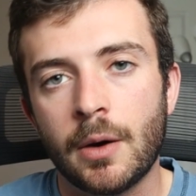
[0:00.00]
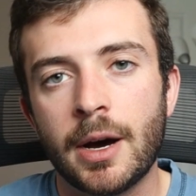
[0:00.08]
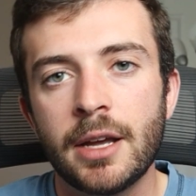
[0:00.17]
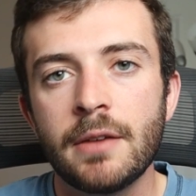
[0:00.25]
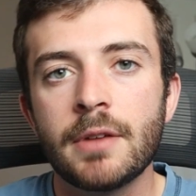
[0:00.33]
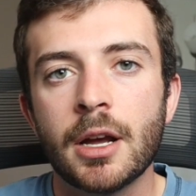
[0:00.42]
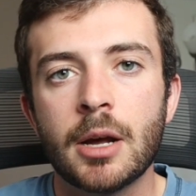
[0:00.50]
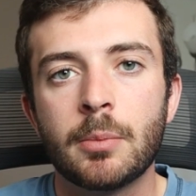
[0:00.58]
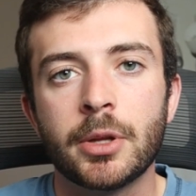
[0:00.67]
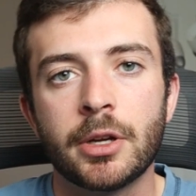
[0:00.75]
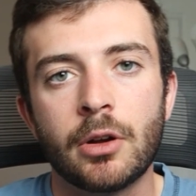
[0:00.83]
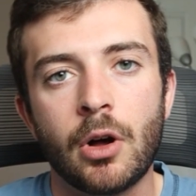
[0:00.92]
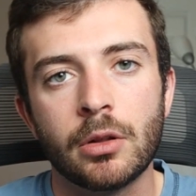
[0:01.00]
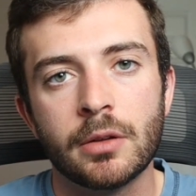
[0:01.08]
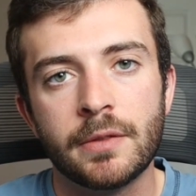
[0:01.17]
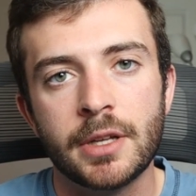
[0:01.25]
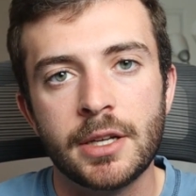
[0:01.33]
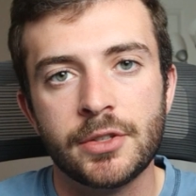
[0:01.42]
Now, I have not completed all
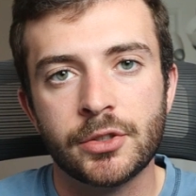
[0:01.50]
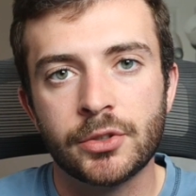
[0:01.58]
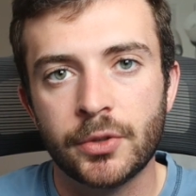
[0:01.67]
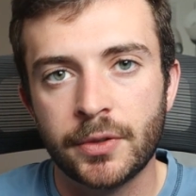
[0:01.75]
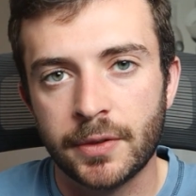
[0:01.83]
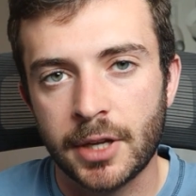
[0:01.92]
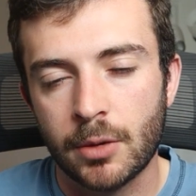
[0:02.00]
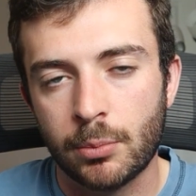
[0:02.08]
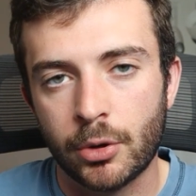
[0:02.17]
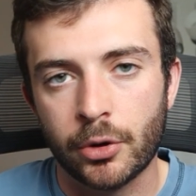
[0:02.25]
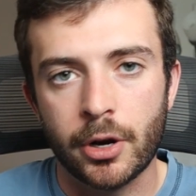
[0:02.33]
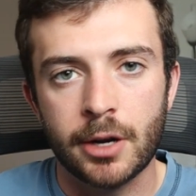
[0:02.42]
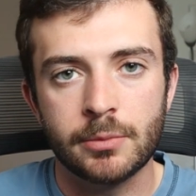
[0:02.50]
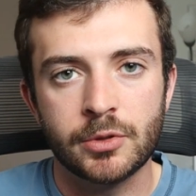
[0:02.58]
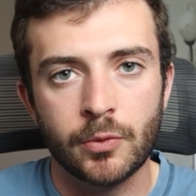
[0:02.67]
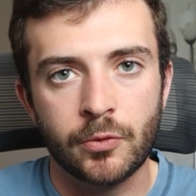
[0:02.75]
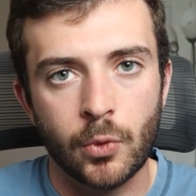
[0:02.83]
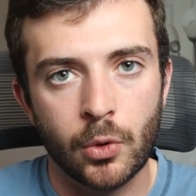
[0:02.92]
of these certificate programs
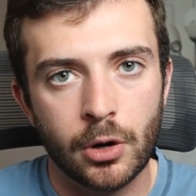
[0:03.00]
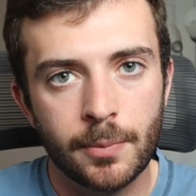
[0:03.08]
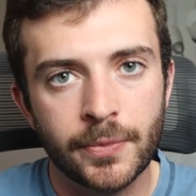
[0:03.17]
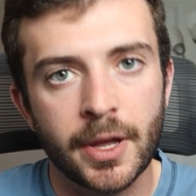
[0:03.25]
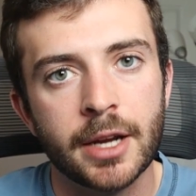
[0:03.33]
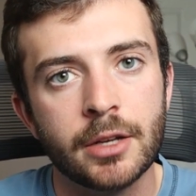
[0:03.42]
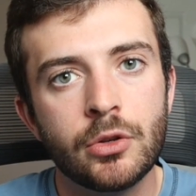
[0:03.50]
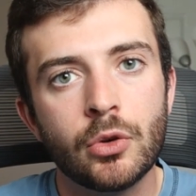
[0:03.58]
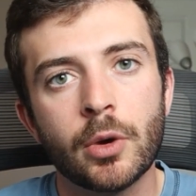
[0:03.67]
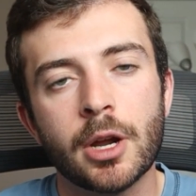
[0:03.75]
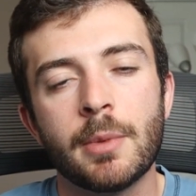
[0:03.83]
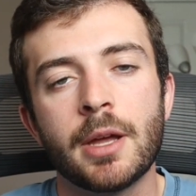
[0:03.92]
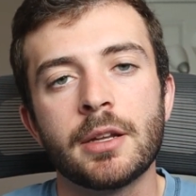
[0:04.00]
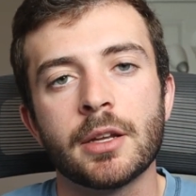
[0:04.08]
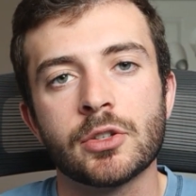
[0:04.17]
before. I do recommend